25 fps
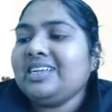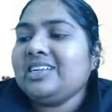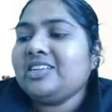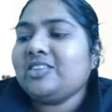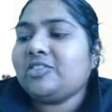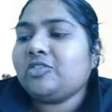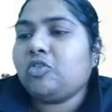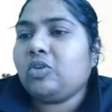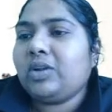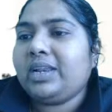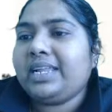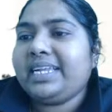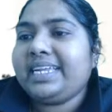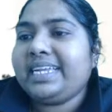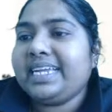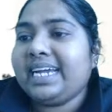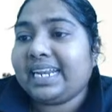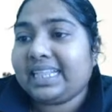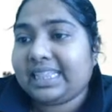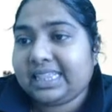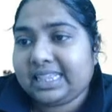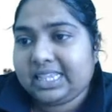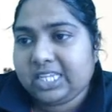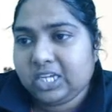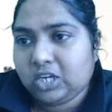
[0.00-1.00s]
so
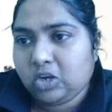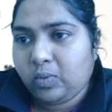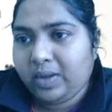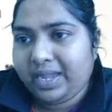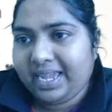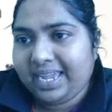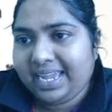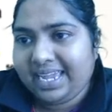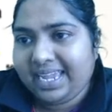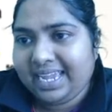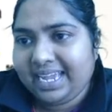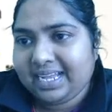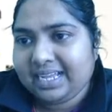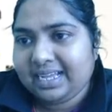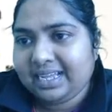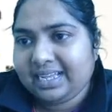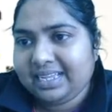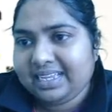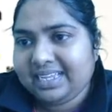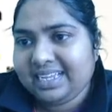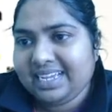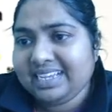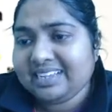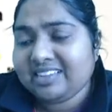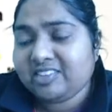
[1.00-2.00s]
earthquake,
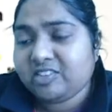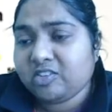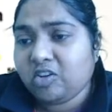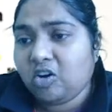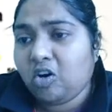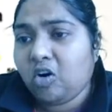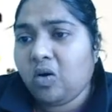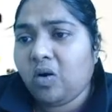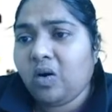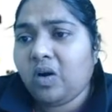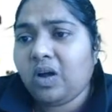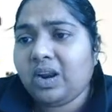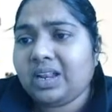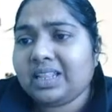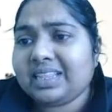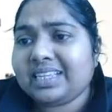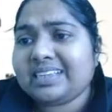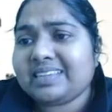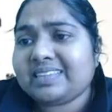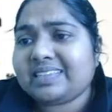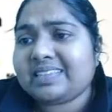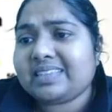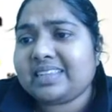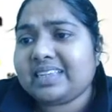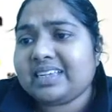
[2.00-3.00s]
yes, all
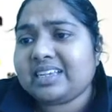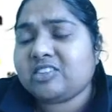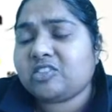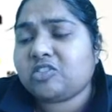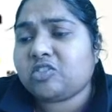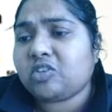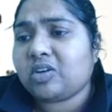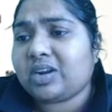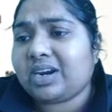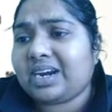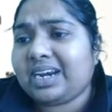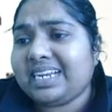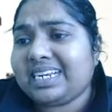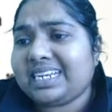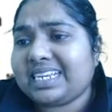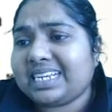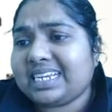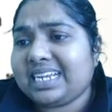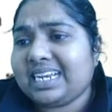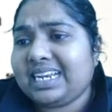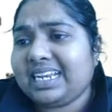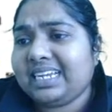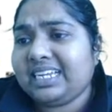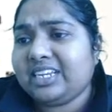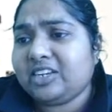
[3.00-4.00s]
these things are
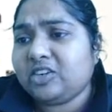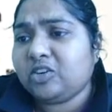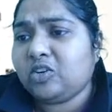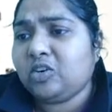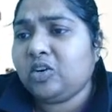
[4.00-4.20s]
literally,